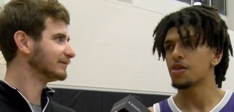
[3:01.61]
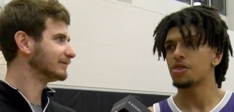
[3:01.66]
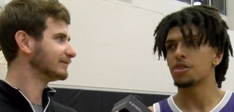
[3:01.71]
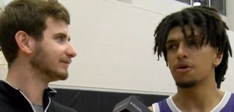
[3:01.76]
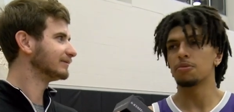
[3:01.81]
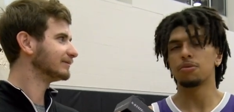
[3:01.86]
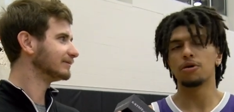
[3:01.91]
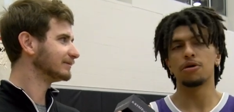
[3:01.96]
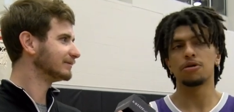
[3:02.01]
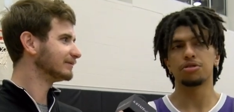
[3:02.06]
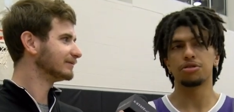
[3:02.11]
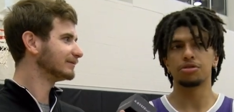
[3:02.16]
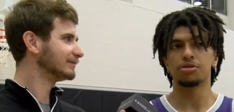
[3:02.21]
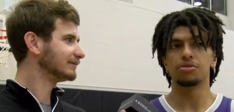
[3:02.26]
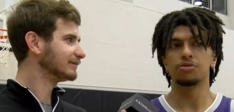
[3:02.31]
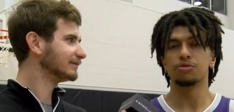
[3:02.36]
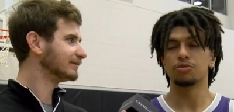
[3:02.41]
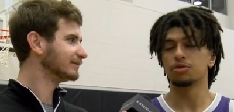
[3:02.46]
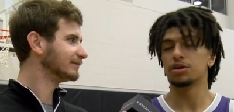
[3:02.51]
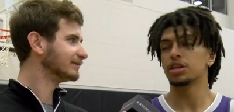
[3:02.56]
Speaker 1: they're both
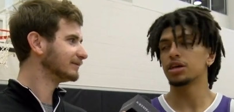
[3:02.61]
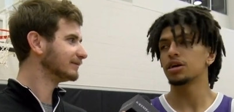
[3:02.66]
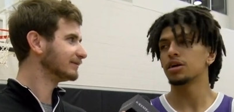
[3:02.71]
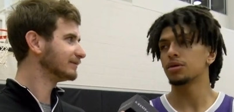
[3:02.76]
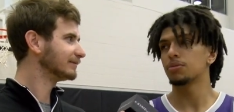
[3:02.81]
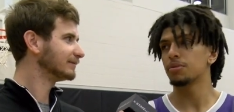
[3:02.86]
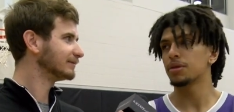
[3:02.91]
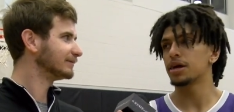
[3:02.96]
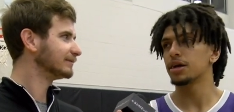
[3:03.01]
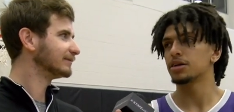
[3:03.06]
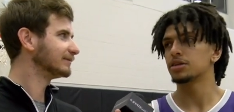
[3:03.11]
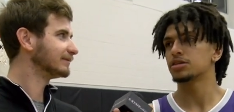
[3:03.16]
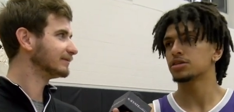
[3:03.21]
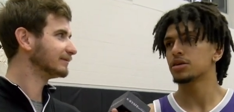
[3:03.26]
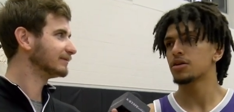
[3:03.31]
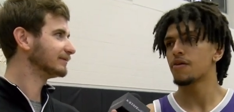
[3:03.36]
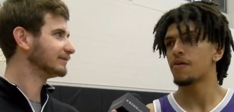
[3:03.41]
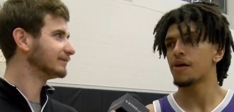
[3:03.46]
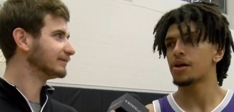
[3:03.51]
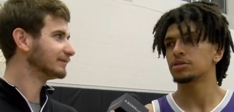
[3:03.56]
really good
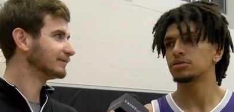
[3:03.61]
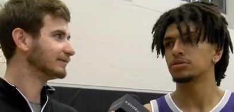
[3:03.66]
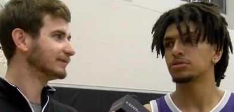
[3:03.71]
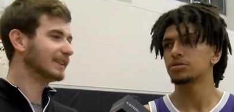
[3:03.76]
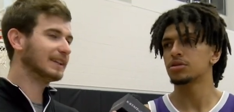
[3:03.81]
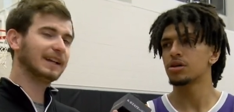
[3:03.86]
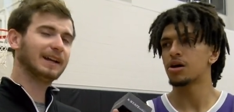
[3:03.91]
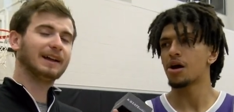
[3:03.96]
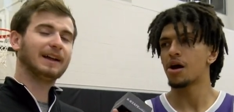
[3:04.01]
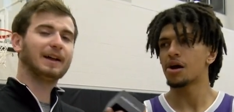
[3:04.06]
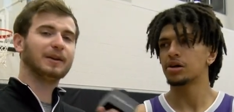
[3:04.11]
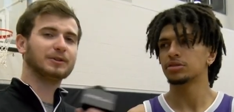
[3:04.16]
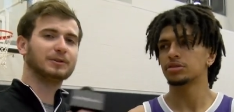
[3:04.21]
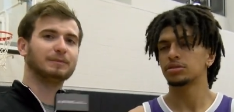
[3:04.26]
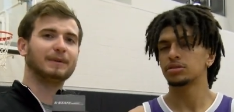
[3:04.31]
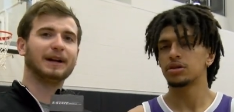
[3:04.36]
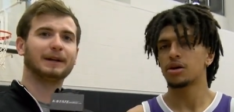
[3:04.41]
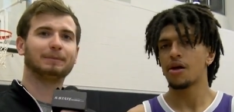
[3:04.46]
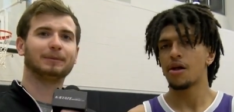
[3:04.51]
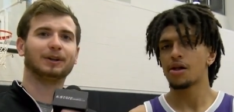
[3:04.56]
players. That
Speaker 2: was
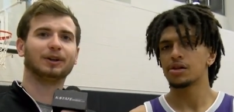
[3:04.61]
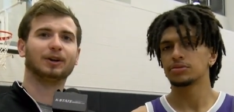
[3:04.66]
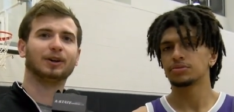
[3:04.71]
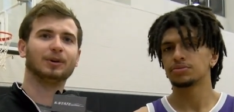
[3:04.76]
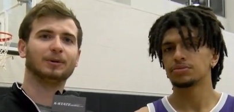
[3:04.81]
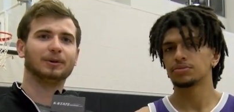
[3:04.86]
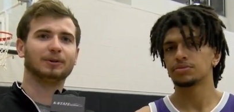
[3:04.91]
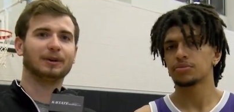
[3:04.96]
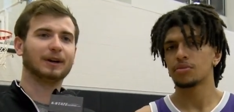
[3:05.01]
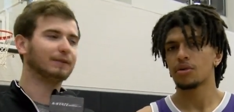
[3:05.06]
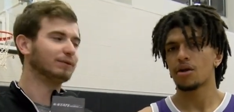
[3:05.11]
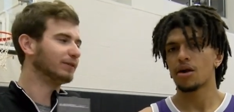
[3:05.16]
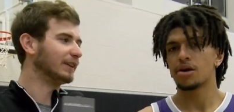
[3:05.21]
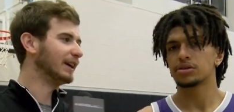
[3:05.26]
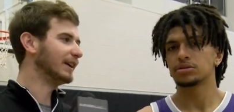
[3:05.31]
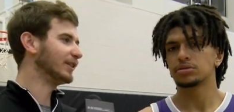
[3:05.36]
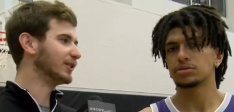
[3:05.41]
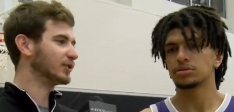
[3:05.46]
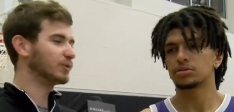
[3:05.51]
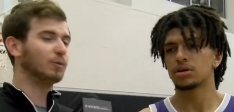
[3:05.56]
Mike McGuirl with Grant
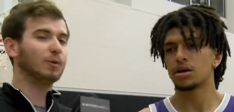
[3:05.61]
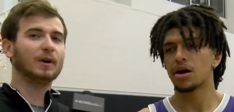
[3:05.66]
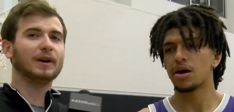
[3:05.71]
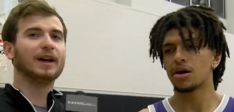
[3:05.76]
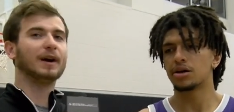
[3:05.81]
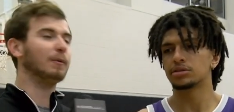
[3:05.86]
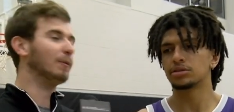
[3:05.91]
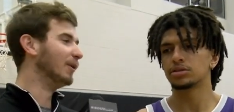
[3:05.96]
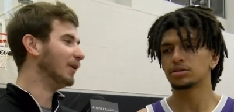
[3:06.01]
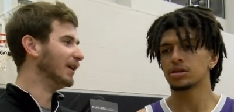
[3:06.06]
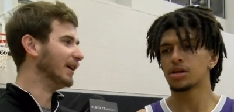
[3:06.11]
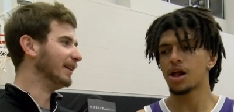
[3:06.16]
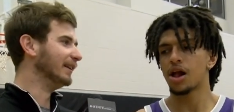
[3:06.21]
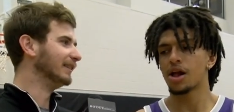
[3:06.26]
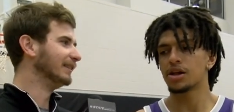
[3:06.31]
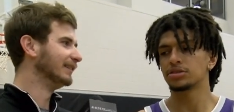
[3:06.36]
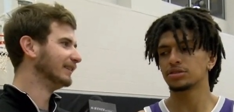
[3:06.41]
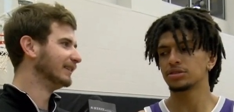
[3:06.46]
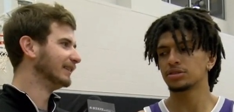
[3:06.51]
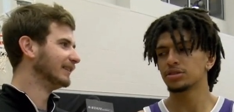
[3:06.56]
Flanders one on
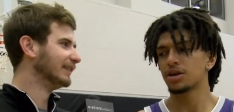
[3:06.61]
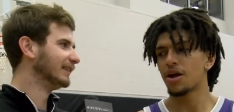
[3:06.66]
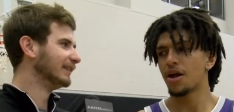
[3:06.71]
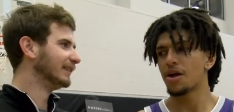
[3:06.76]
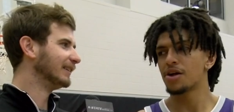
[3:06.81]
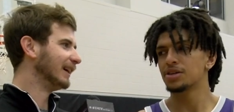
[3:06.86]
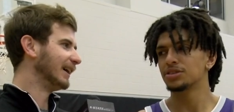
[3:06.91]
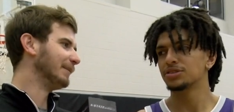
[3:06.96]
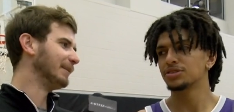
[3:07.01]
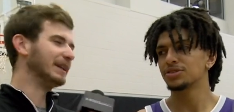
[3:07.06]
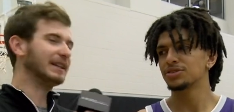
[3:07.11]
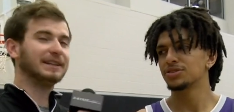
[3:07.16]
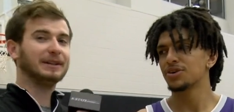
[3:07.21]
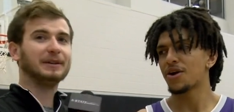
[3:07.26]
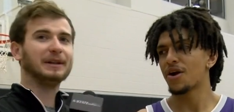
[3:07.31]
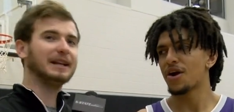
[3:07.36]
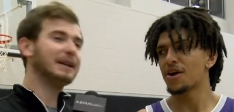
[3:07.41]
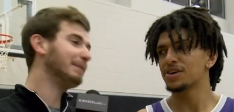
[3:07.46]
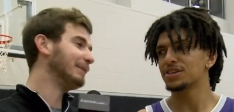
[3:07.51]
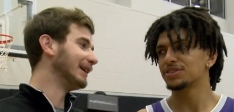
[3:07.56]
one. I mean,
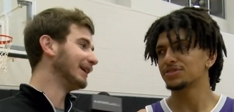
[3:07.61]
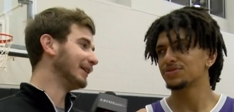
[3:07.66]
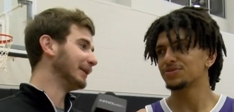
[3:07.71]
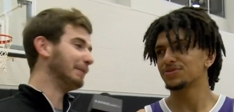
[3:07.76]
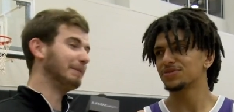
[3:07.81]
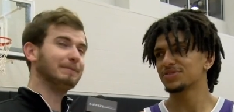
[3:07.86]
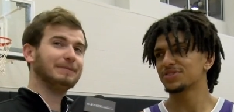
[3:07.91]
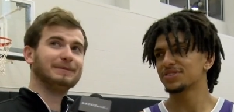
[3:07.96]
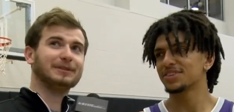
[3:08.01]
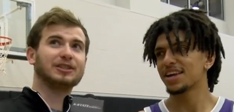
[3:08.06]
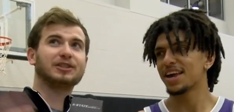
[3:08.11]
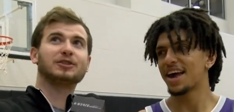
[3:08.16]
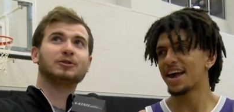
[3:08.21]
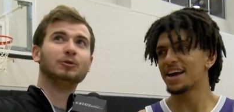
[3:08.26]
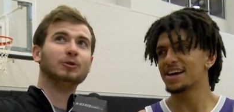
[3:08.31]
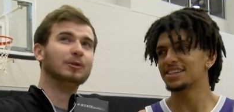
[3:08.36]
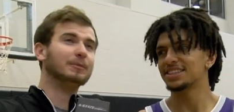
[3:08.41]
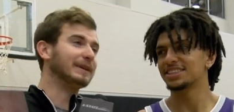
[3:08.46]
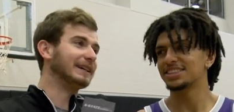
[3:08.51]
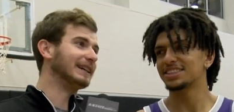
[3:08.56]
you, he'd be able to
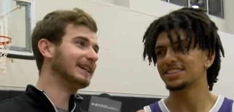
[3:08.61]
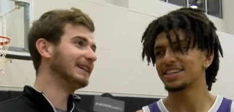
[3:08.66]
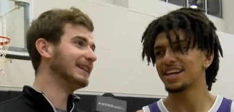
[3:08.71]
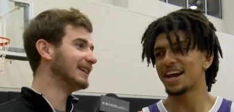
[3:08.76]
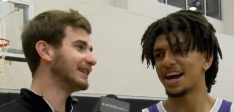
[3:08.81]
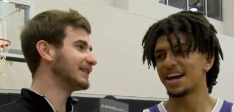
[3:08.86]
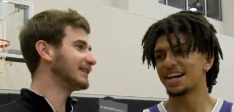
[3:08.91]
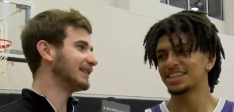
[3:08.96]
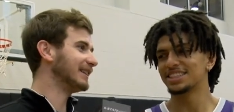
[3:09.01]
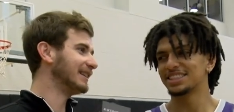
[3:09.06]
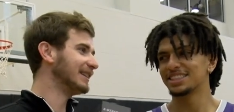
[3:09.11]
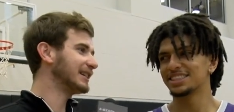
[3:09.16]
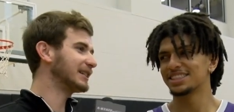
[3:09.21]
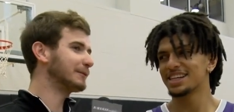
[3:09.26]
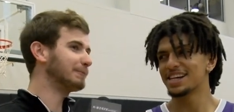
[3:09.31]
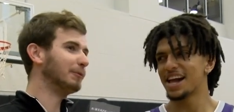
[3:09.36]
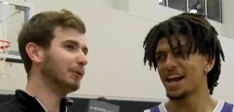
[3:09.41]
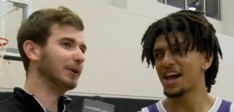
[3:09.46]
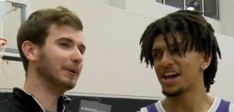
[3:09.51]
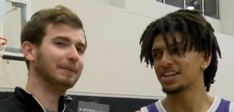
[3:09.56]
school me in this in this
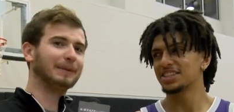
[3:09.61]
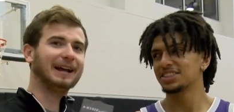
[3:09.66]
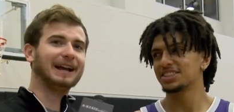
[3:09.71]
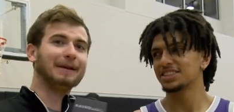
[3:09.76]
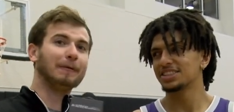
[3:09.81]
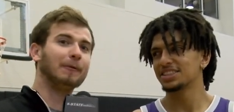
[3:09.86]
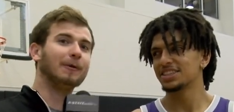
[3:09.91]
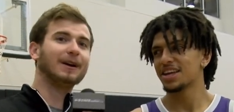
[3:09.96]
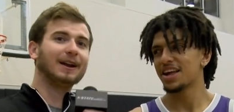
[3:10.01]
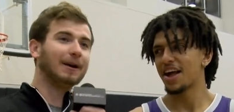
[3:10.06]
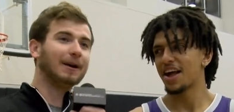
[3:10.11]
sport, but one